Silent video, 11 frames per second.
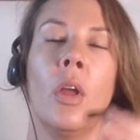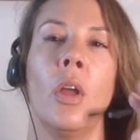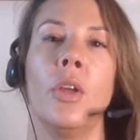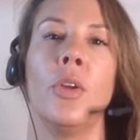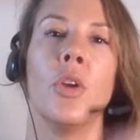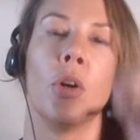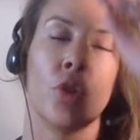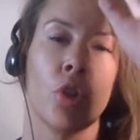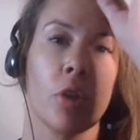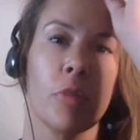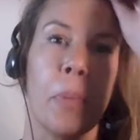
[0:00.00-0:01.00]
you know
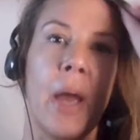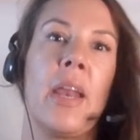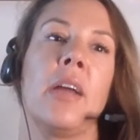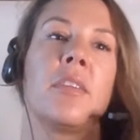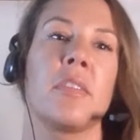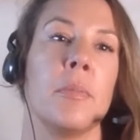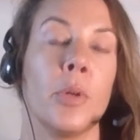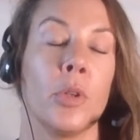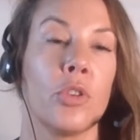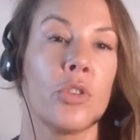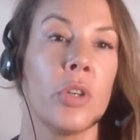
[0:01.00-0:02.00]
just by that
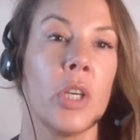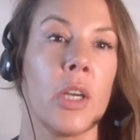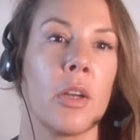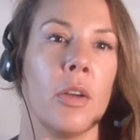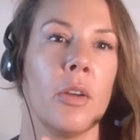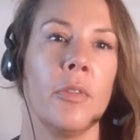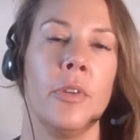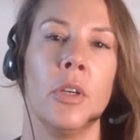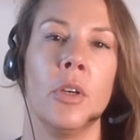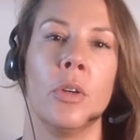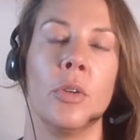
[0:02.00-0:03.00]
simple trick of you
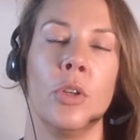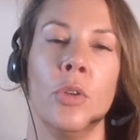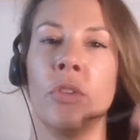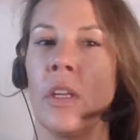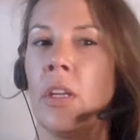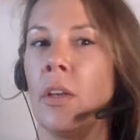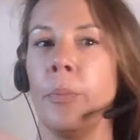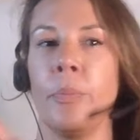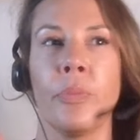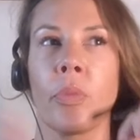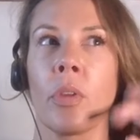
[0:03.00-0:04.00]
know
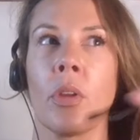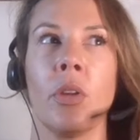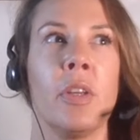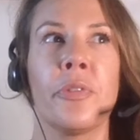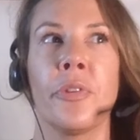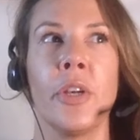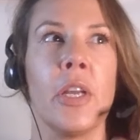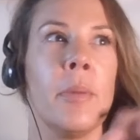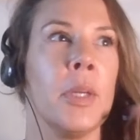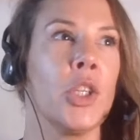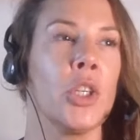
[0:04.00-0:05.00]
using different
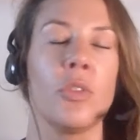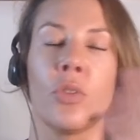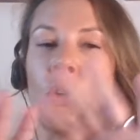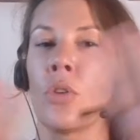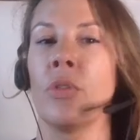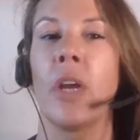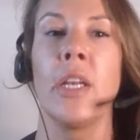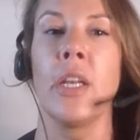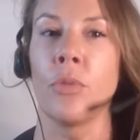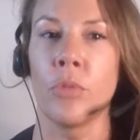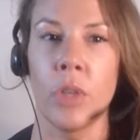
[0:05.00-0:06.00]
images or
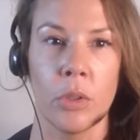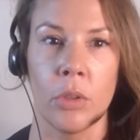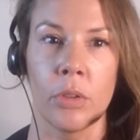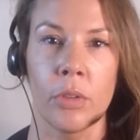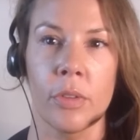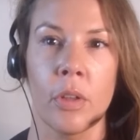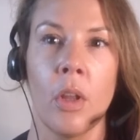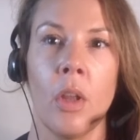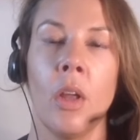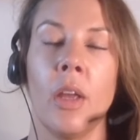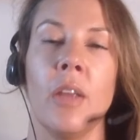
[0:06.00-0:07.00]
creating reels
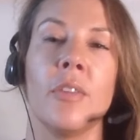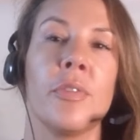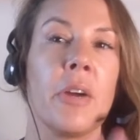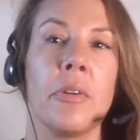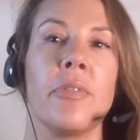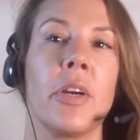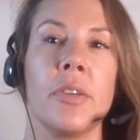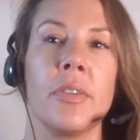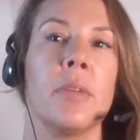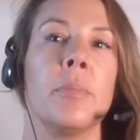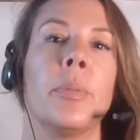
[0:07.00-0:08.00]
it's very very
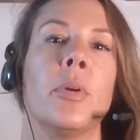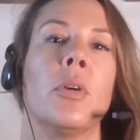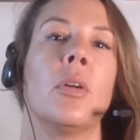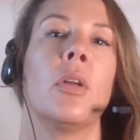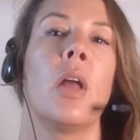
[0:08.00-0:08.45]
simple